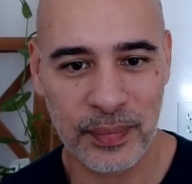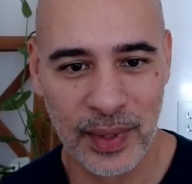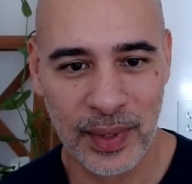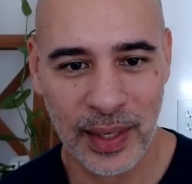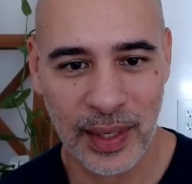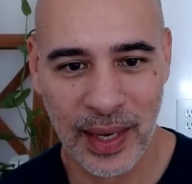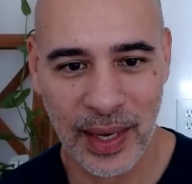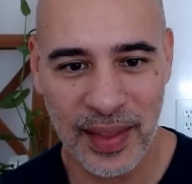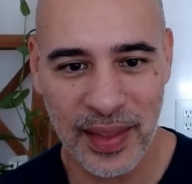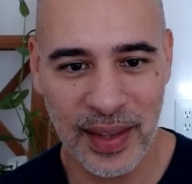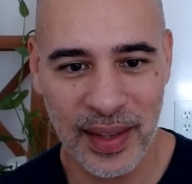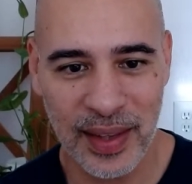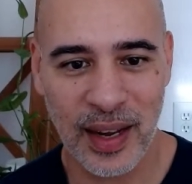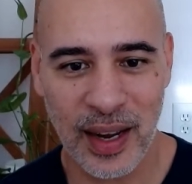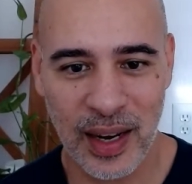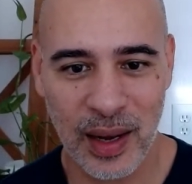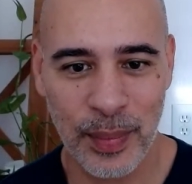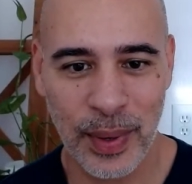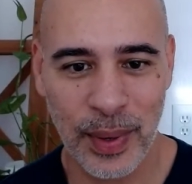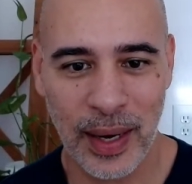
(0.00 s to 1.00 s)
and then talk
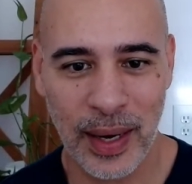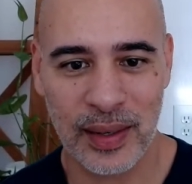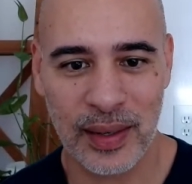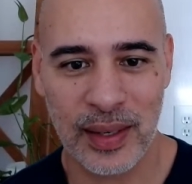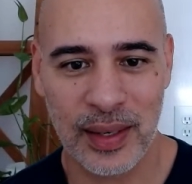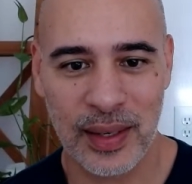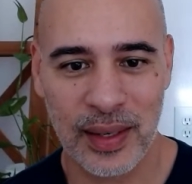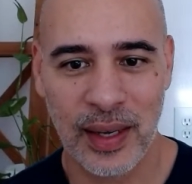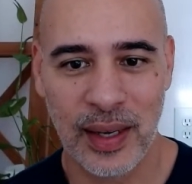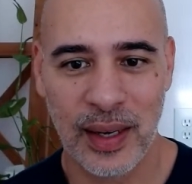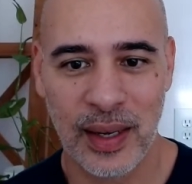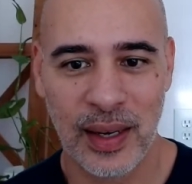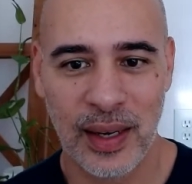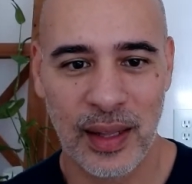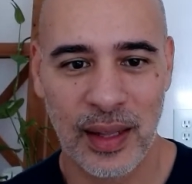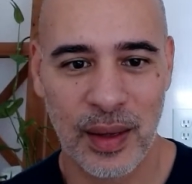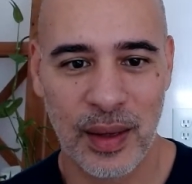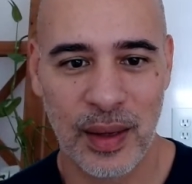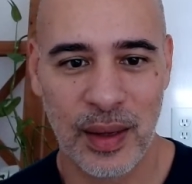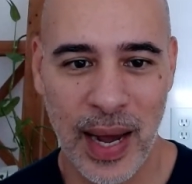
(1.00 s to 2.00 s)
about
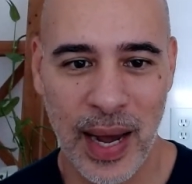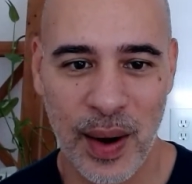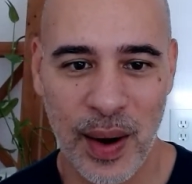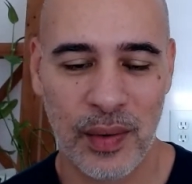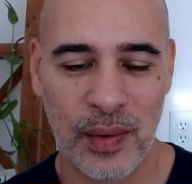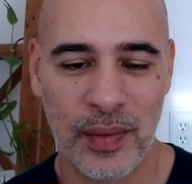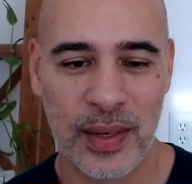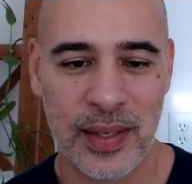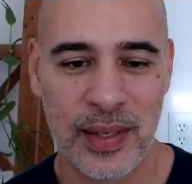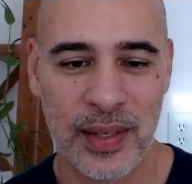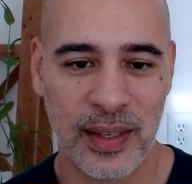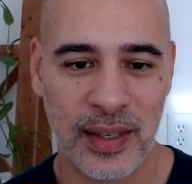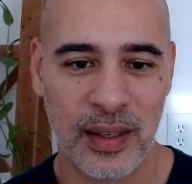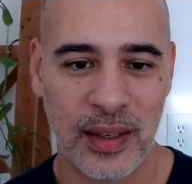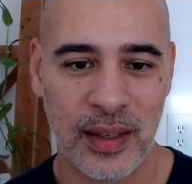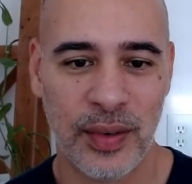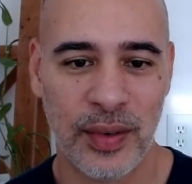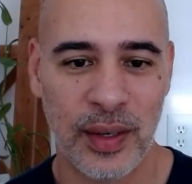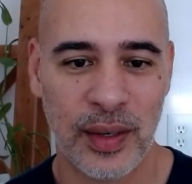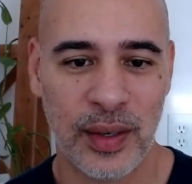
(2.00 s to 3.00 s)
the power of a single
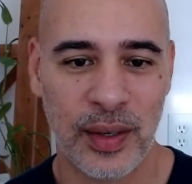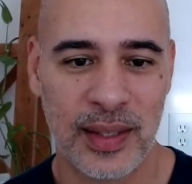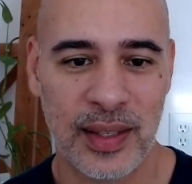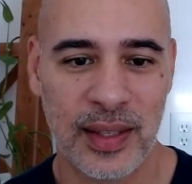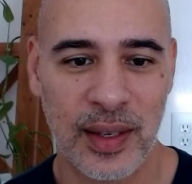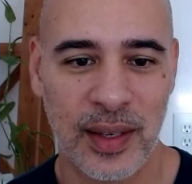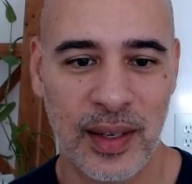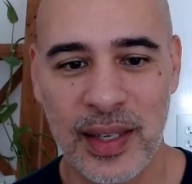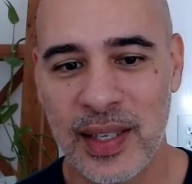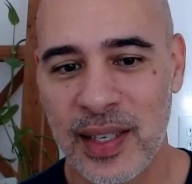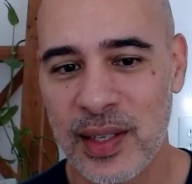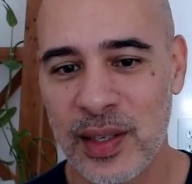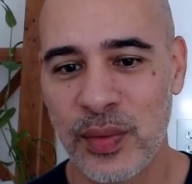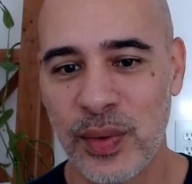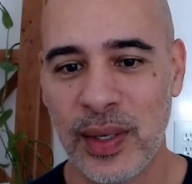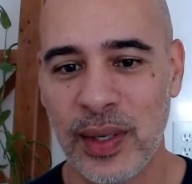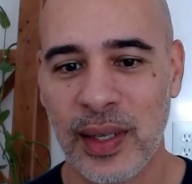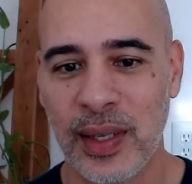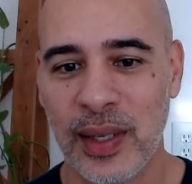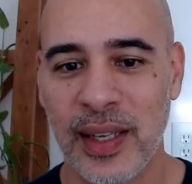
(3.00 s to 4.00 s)
focus. So this is
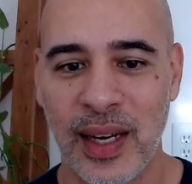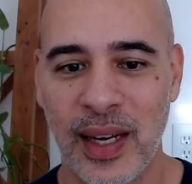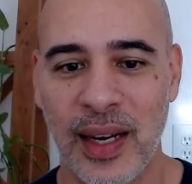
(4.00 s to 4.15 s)
really